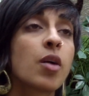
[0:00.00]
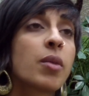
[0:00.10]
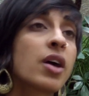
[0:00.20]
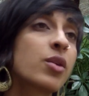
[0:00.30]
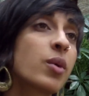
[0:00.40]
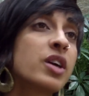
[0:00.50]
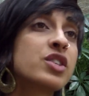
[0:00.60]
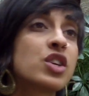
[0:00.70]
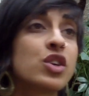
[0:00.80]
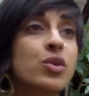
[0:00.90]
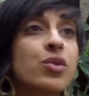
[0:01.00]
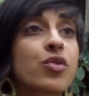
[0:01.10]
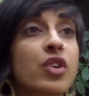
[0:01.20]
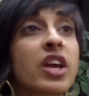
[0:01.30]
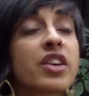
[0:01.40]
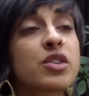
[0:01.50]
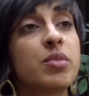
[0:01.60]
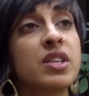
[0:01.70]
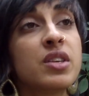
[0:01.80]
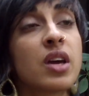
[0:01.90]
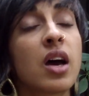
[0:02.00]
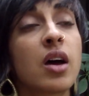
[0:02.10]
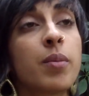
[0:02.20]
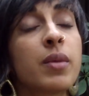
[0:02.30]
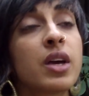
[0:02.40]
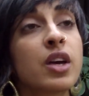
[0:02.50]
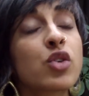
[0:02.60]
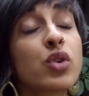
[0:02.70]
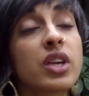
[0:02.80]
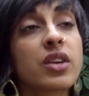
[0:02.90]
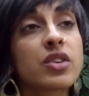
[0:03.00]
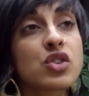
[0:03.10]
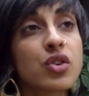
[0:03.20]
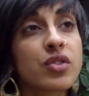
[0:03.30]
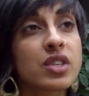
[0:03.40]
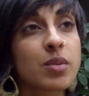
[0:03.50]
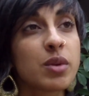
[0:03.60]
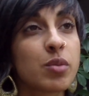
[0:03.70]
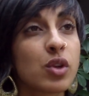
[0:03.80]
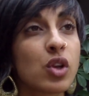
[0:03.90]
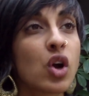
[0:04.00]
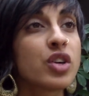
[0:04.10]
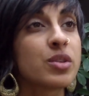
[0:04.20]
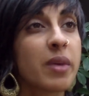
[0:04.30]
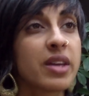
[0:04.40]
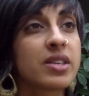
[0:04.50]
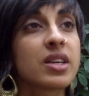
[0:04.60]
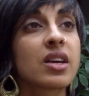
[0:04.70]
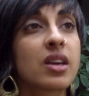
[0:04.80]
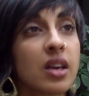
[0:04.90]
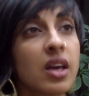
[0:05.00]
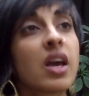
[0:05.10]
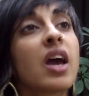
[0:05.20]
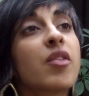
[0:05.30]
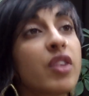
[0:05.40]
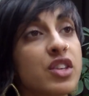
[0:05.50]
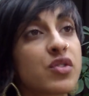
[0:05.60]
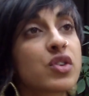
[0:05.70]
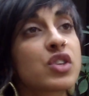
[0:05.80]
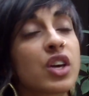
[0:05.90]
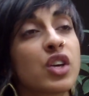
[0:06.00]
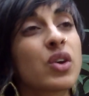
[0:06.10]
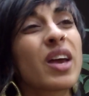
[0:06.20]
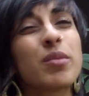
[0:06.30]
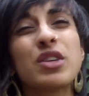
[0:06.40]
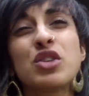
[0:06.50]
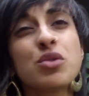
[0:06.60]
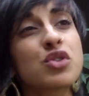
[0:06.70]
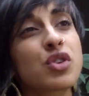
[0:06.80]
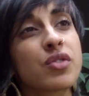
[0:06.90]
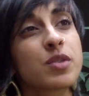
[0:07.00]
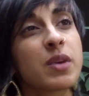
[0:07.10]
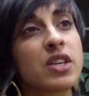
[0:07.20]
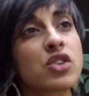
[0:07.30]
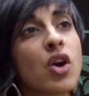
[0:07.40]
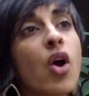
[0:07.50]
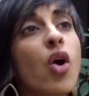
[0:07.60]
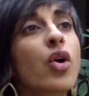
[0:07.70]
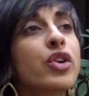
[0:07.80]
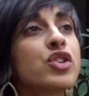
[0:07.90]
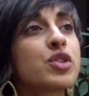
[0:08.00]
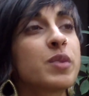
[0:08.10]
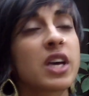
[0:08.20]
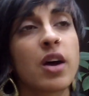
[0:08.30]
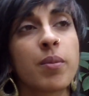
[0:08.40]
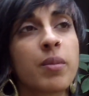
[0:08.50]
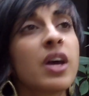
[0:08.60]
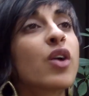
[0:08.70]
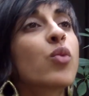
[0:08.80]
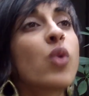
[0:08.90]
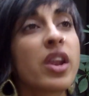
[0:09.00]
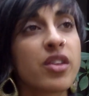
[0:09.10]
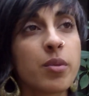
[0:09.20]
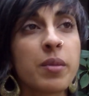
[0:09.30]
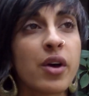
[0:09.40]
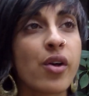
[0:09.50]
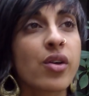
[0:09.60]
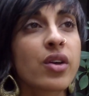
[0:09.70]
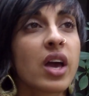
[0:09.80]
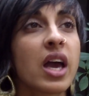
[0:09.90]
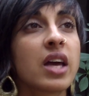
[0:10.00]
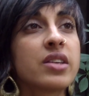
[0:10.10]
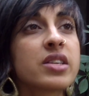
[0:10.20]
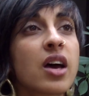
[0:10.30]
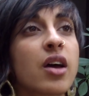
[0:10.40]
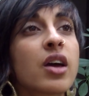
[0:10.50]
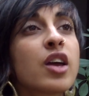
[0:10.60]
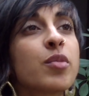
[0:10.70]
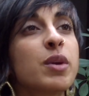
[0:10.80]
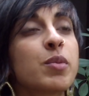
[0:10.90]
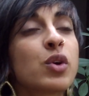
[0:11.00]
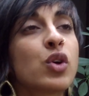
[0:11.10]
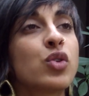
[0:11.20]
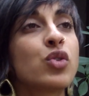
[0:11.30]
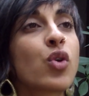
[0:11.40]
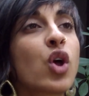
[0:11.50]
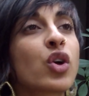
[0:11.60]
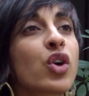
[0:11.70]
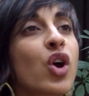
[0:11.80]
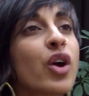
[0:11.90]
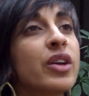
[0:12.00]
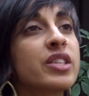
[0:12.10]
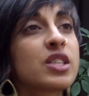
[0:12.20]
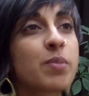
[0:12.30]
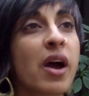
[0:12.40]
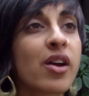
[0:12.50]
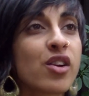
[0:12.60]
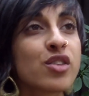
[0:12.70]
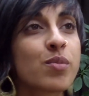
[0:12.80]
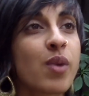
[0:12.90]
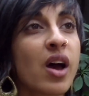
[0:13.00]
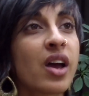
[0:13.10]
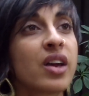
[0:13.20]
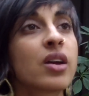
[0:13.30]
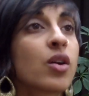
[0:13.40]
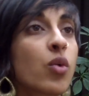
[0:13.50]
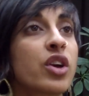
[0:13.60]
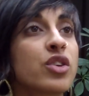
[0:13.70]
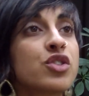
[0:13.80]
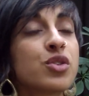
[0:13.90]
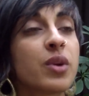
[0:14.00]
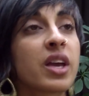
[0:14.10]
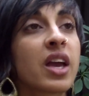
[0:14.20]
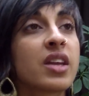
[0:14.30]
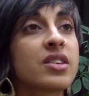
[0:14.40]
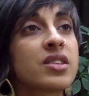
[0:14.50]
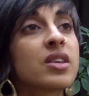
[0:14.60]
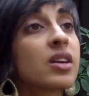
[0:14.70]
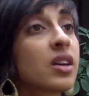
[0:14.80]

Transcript: otherwise you forget to be creating the service that people are demanding, and vice versa. You can't be too service-based, or you just become run-of-the-mill, and people no longer are inspired by what you're doing, and